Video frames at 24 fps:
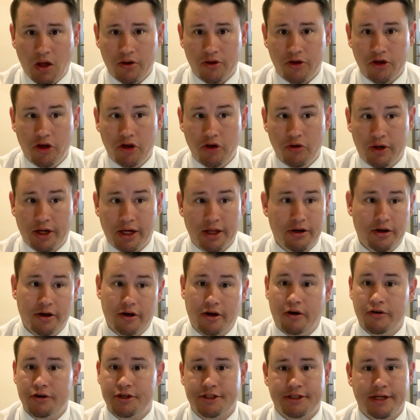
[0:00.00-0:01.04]
you can
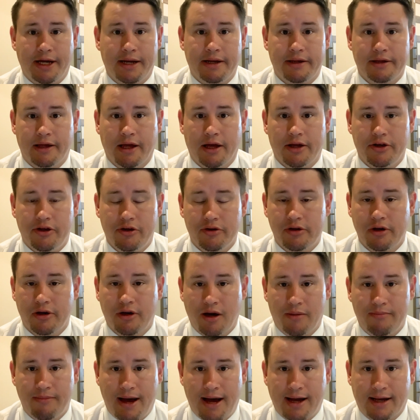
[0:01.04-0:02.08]
negotiate again. You can
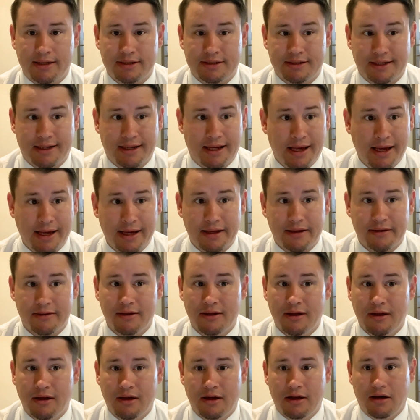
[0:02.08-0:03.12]
come back and say, hey,
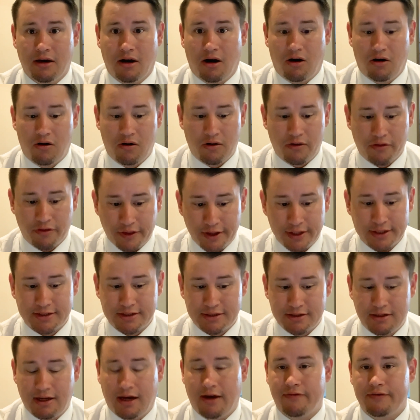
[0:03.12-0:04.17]
all this
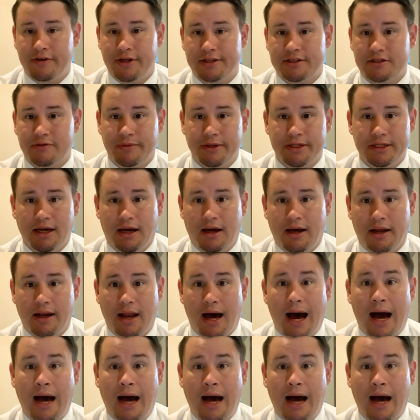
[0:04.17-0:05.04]
stuff needs to be done.